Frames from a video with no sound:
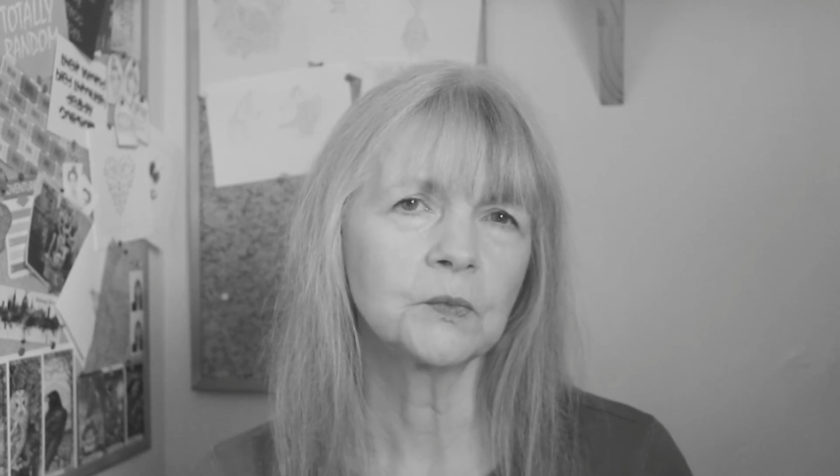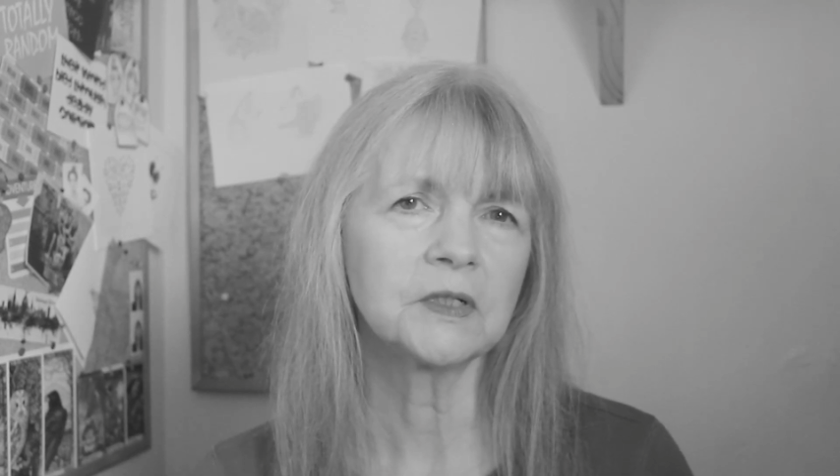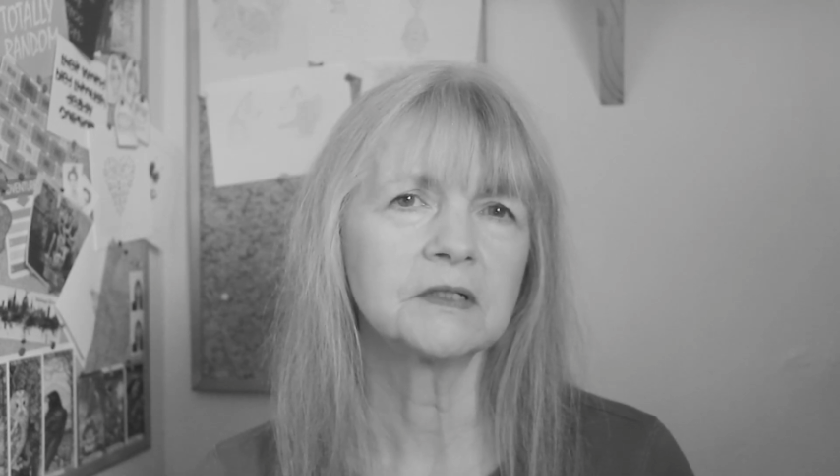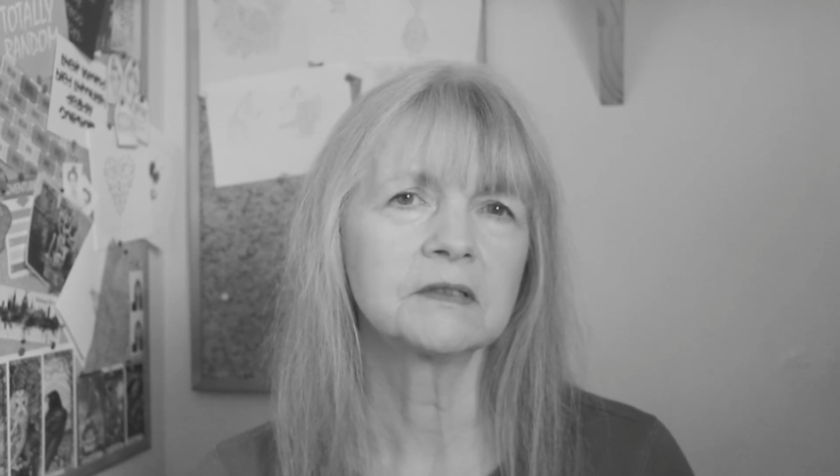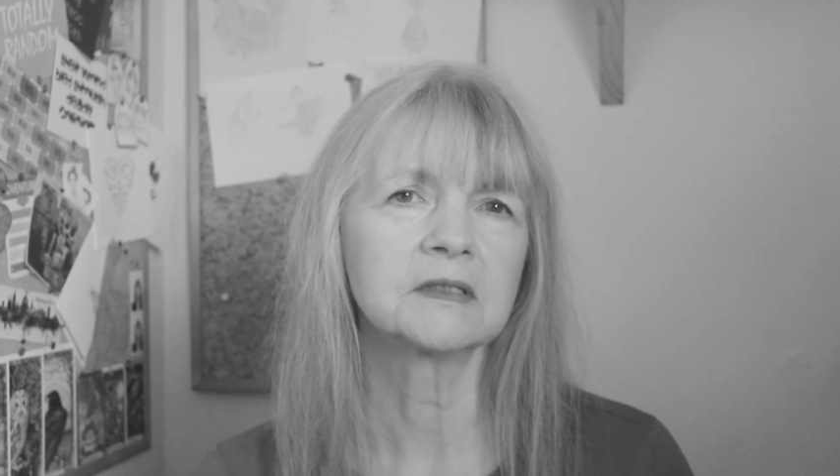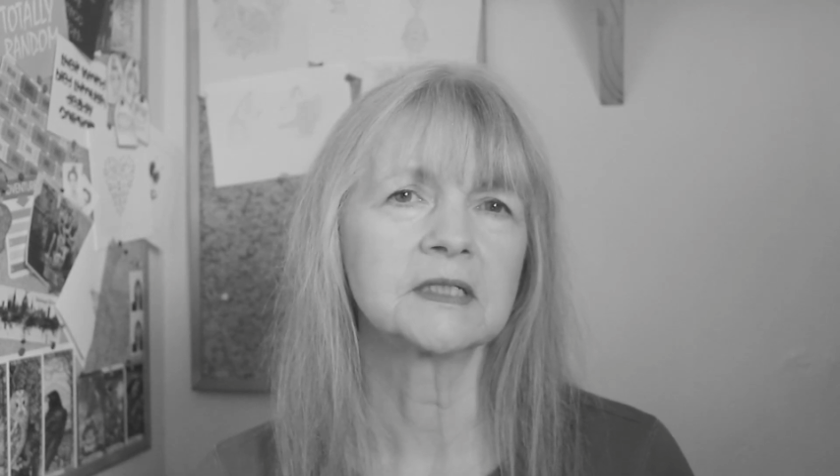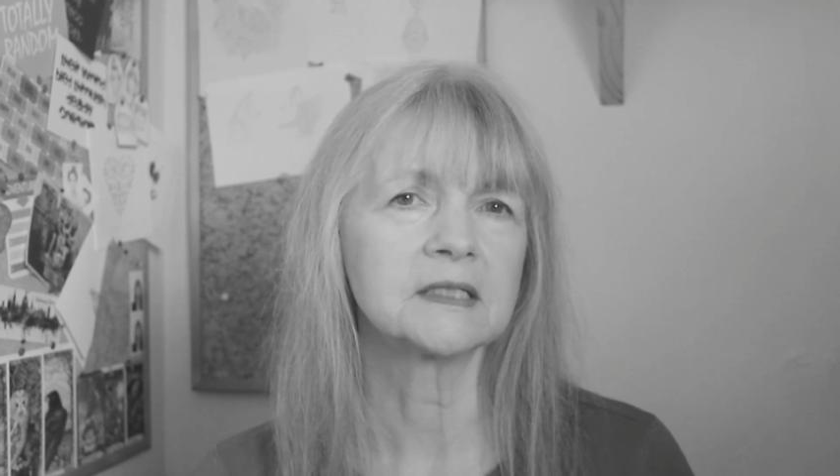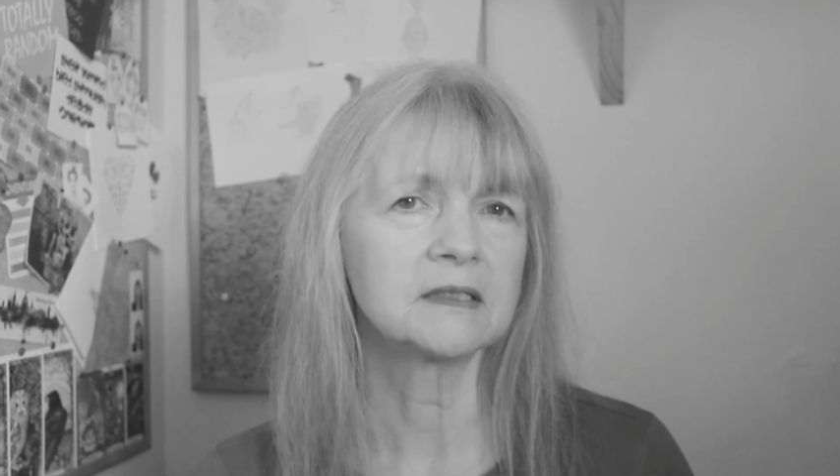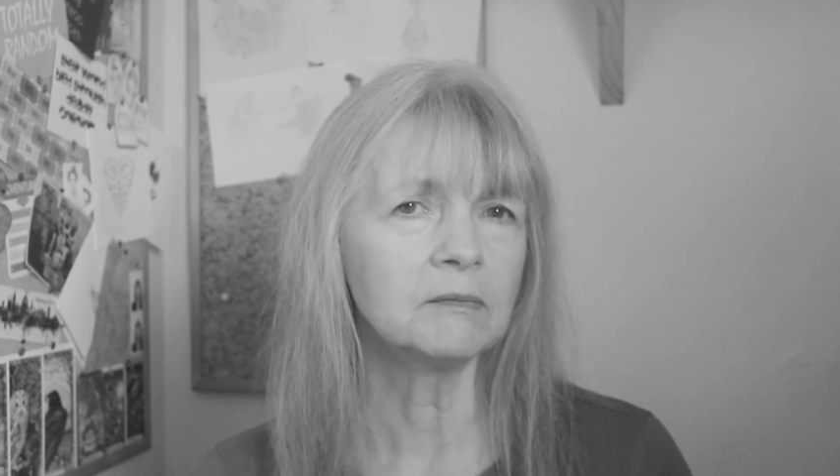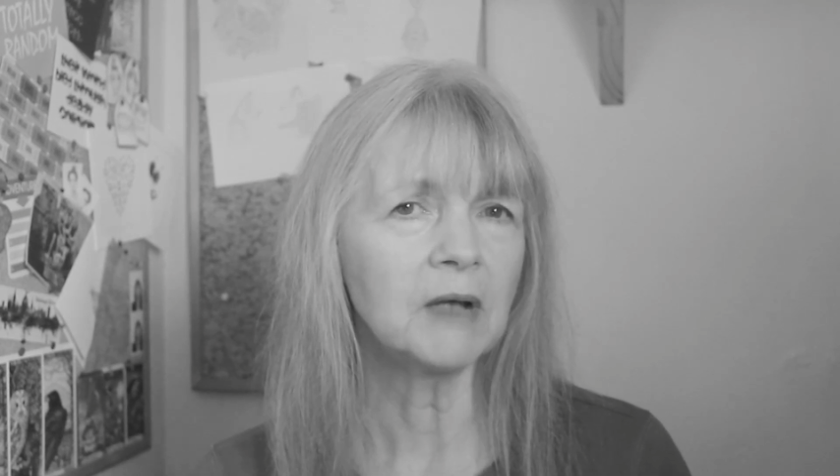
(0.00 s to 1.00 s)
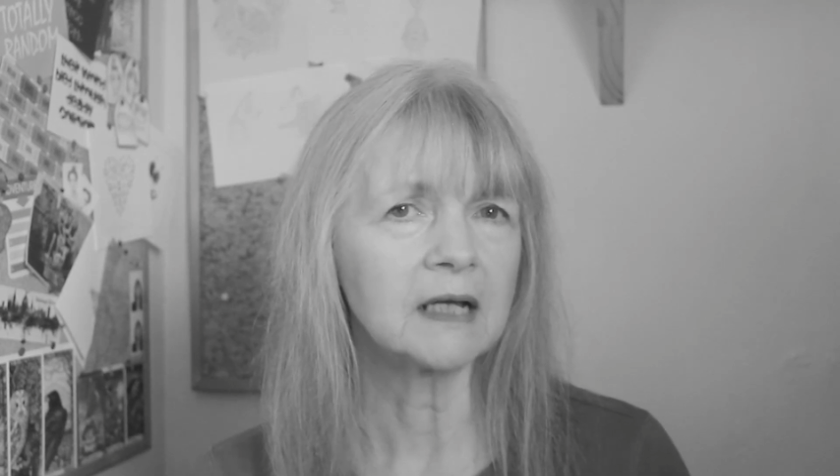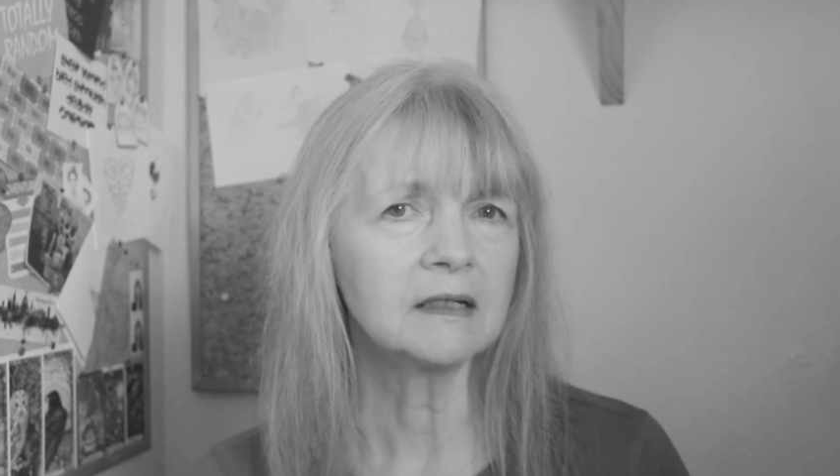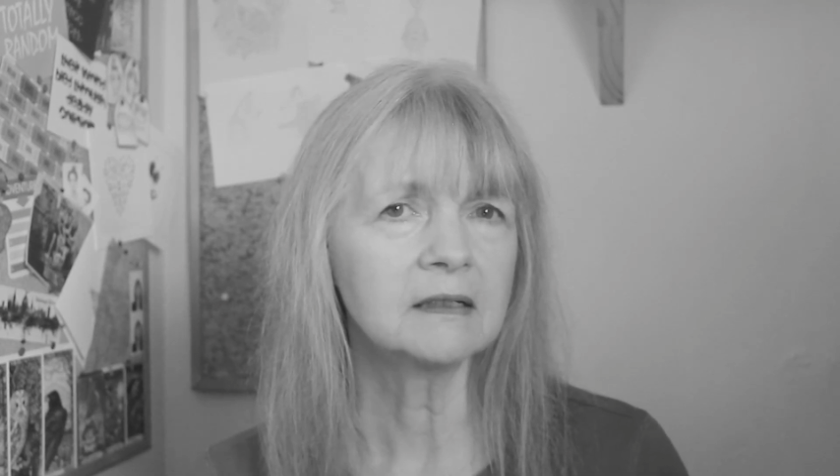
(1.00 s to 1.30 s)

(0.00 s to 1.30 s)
words that are similar.